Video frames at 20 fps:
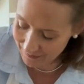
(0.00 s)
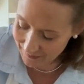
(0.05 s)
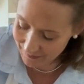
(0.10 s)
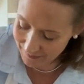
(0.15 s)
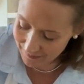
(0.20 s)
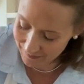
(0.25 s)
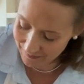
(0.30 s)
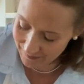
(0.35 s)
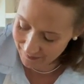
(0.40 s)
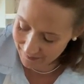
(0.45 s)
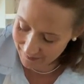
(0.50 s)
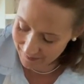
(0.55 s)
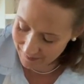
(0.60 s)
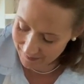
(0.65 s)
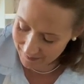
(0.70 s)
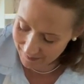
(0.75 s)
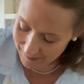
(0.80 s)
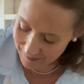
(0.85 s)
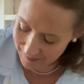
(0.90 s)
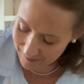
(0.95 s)

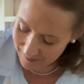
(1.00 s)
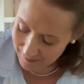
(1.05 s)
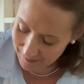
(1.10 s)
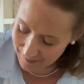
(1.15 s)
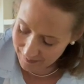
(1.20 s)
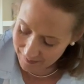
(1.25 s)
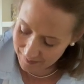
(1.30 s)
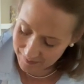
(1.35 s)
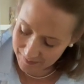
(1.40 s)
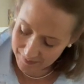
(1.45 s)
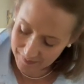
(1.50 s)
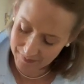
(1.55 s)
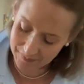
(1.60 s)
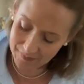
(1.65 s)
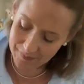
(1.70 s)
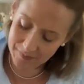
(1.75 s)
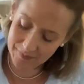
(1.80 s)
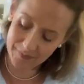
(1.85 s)
No one is speaking in this clip.